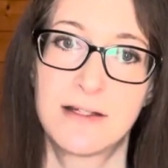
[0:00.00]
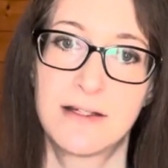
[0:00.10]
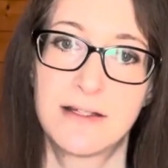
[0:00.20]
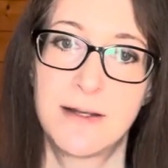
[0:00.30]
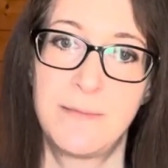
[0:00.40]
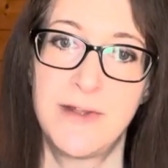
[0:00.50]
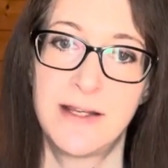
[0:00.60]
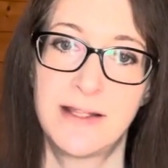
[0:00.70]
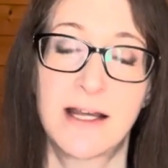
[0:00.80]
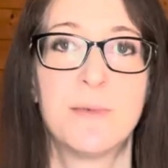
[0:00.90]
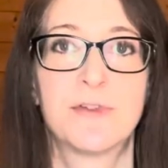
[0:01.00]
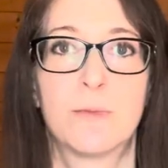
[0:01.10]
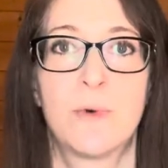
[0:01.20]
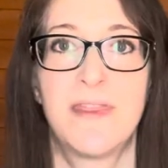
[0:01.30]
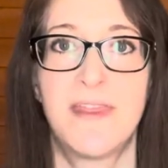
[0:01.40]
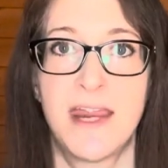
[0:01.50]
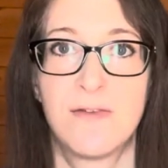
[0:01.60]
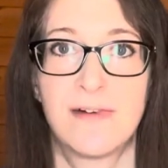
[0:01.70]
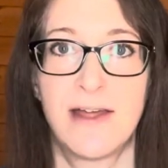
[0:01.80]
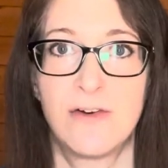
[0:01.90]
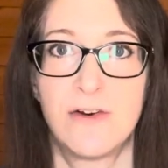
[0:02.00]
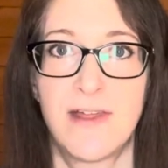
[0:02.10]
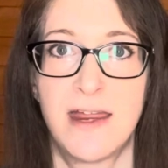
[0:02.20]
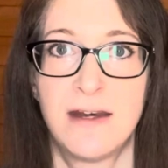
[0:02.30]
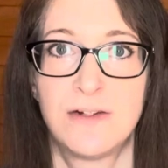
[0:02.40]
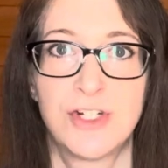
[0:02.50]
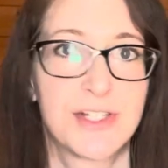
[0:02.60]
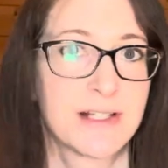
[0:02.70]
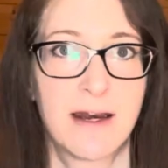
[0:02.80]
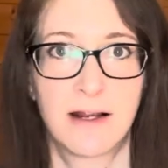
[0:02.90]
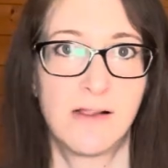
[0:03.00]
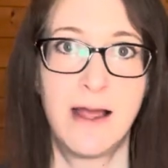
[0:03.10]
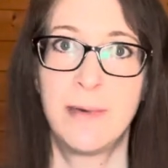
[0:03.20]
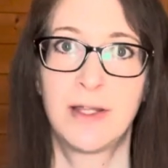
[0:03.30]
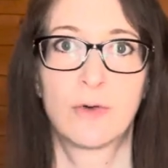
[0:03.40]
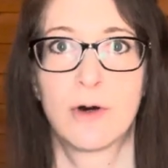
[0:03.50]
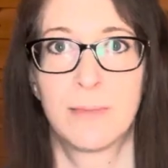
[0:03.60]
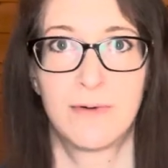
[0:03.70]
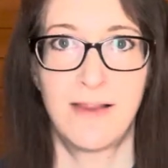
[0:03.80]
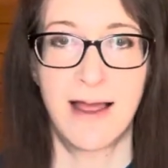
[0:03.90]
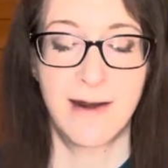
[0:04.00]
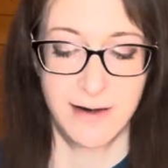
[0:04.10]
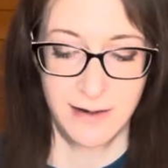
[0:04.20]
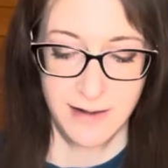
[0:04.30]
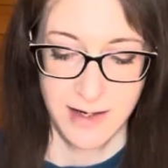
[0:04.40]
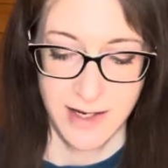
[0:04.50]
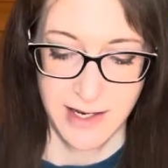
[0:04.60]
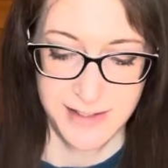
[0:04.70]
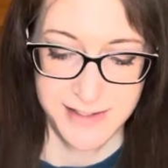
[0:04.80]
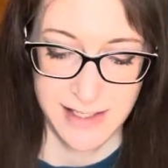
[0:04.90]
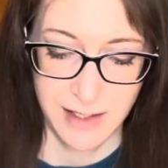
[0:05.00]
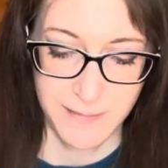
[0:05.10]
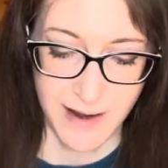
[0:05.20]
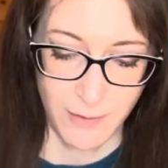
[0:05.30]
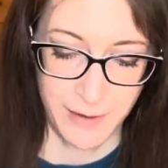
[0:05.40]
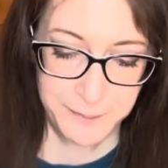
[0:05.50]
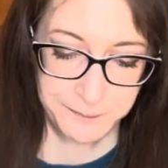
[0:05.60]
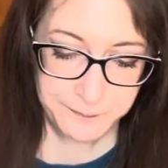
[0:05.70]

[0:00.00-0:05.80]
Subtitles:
something that comes from within rather than just kind of climbing the corporate ladder and seeking power.